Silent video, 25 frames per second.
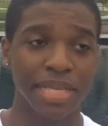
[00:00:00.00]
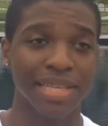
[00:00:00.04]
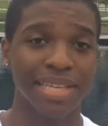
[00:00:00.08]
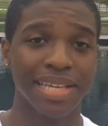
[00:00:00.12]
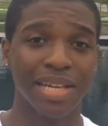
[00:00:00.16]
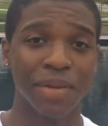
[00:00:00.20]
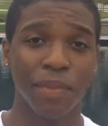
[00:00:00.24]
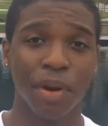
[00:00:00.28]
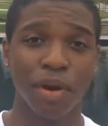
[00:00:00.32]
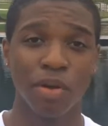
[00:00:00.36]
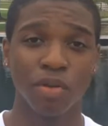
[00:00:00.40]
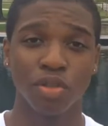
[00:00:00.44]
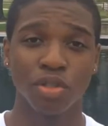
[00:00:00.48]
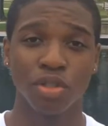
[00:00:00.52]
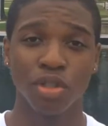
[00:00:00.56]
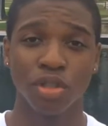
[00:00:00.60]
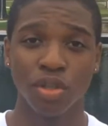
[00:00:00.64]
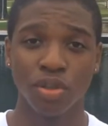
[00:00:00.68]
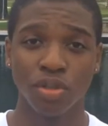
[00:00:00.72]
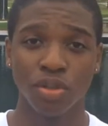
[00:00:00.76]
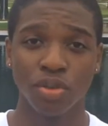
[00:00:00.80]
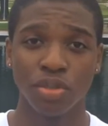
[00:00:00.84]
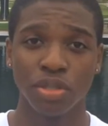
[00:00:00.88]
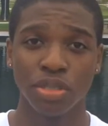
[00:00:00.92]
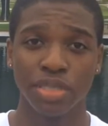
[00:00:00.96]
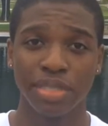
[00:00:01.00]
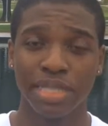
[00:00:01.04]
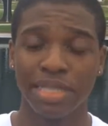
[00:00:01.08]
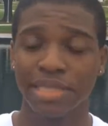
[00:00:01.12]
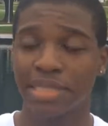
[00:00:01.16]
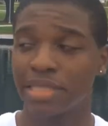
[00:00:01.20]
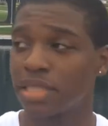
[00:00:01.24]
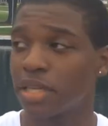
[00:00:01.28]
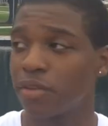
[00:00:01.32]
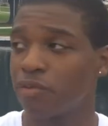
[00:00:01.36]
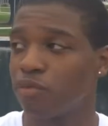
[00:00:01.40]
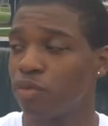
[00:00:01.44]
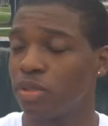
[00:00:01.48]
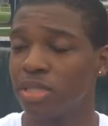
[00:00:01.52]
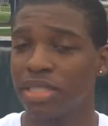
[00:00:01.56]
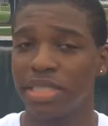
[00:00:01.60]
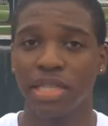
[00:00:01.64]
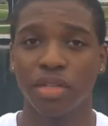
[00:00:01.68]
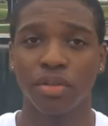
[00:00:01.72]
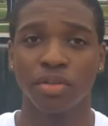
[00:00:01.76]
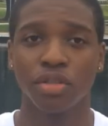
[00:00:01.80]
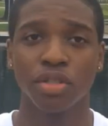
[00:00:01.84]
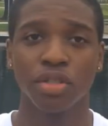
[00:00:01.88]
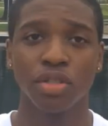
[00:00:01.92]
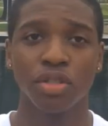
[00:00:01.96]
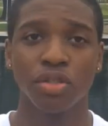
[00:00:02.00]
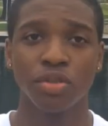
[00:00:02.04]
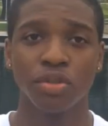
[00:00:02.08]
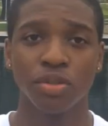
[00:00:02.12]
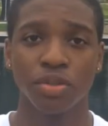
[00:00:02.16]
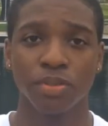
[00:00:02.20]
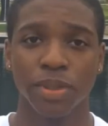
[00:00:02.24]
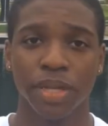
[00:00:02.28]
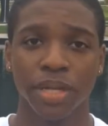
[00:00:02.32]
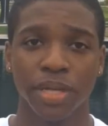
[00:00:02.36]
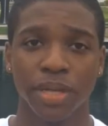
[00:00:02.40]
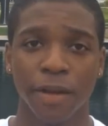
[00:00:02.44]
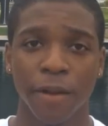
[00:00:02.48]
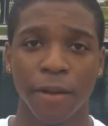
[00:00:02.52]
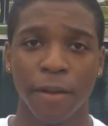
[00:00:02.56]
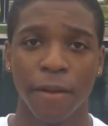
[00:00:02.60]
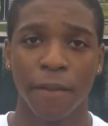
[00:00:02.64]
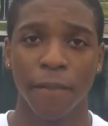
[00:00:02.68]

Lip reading: I think about the news, the stuff we see on the news, man.